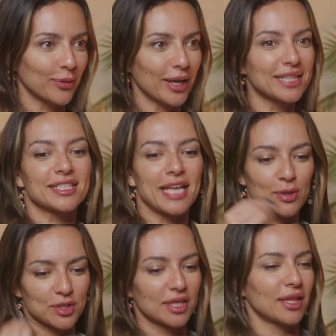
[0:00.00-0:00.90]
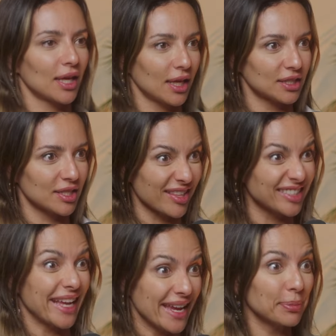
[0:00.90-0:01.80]
Wow. It's down to the to the
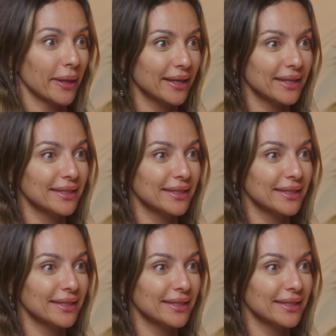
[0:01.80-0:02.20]
date planning?